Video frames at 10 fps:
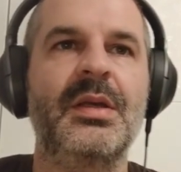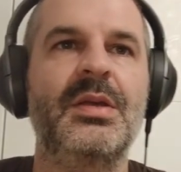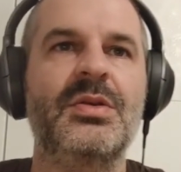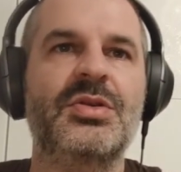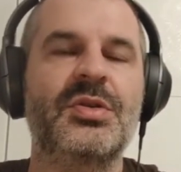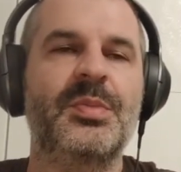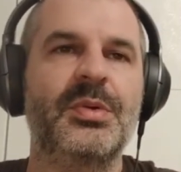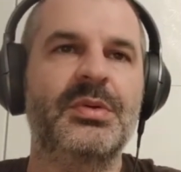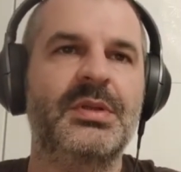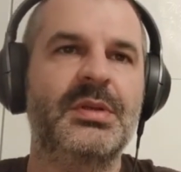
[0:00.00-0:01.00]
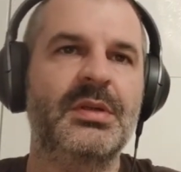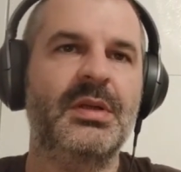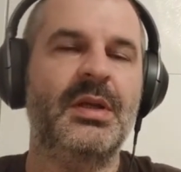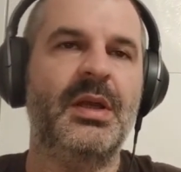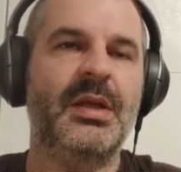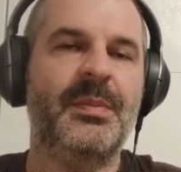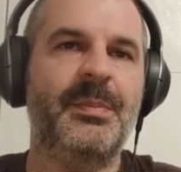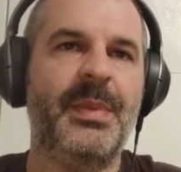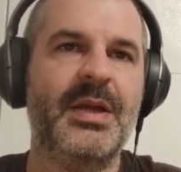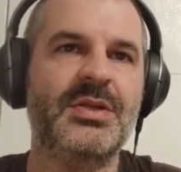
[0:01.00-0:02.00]
you should put like
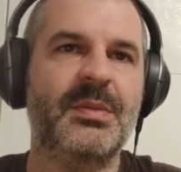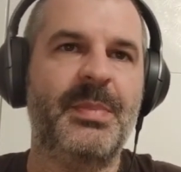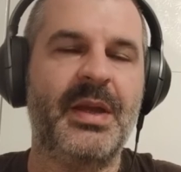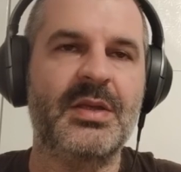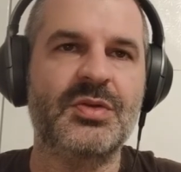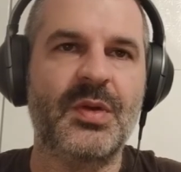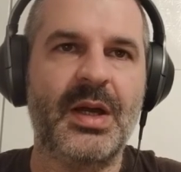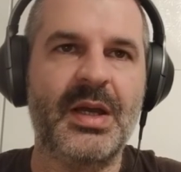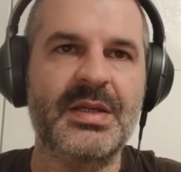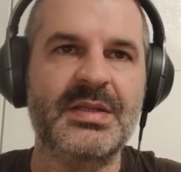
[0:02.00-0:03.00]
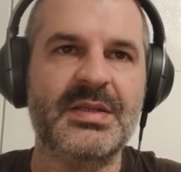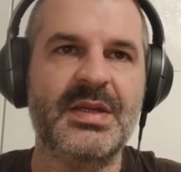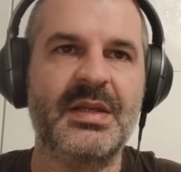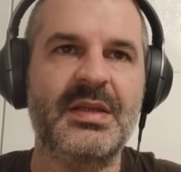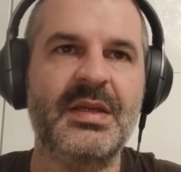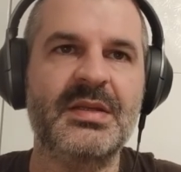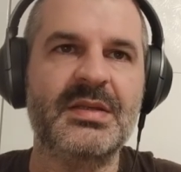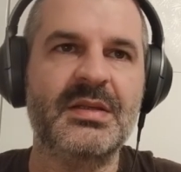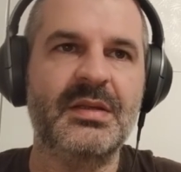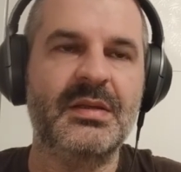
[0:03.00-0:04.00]
package-wise
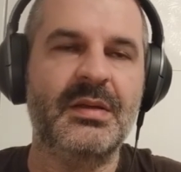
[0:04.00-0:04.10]
settings.